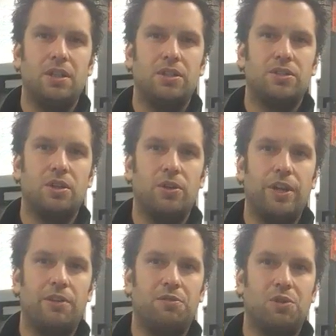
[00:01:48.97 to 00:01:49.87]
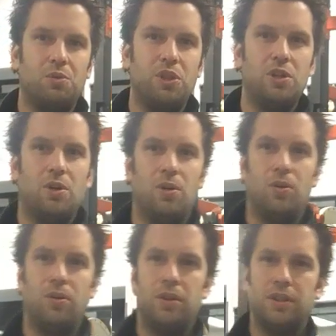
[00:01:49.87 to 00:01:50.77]
So therefore we
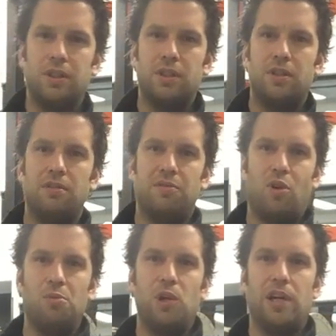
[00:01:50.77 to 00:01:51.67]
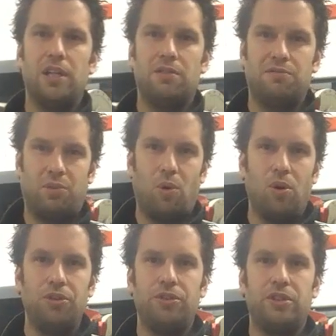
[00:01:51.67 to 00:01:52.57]
know the formula is
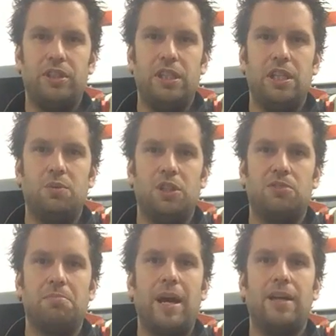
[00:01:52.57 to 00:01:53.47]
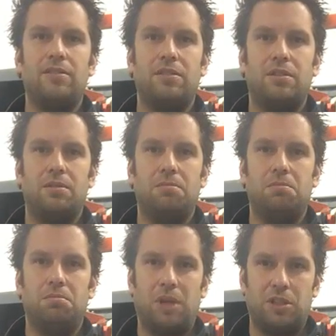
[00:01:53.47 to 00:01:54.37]
force equals mass
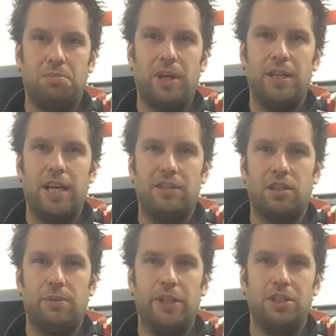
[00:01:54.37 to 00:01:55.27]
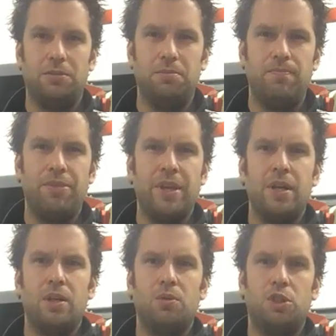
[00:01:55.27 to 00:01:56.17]
multiplied acceleration,
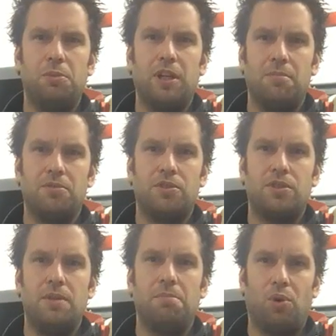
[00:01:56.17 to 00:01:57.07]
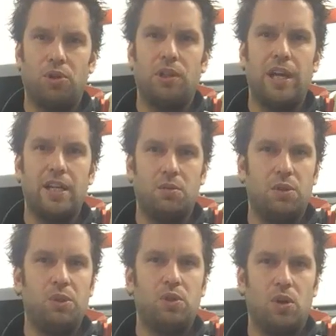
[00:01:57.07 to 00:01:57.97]
which becomes important later
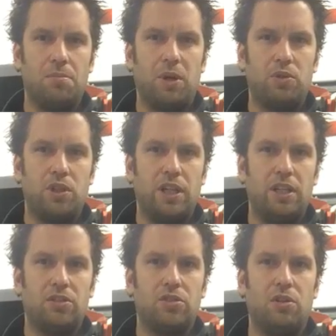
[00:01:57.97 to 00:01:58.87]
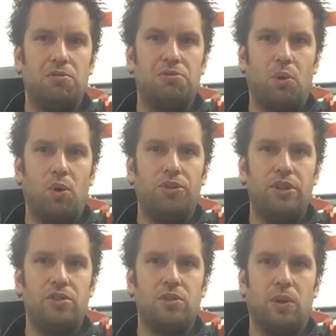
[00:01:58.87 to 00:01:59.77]
when we talk about training. So force
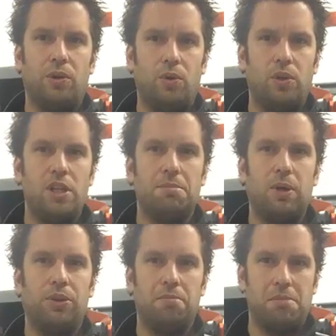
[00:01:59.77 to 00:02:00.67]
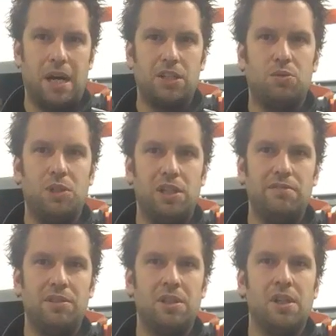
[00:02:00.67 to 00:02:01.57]
is not only about the mass we
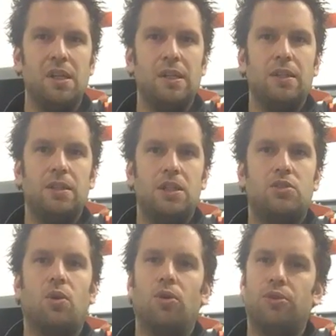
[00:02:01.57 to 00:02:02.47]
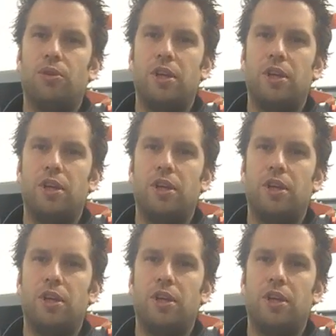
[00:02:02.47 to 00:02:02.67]
lift, it's also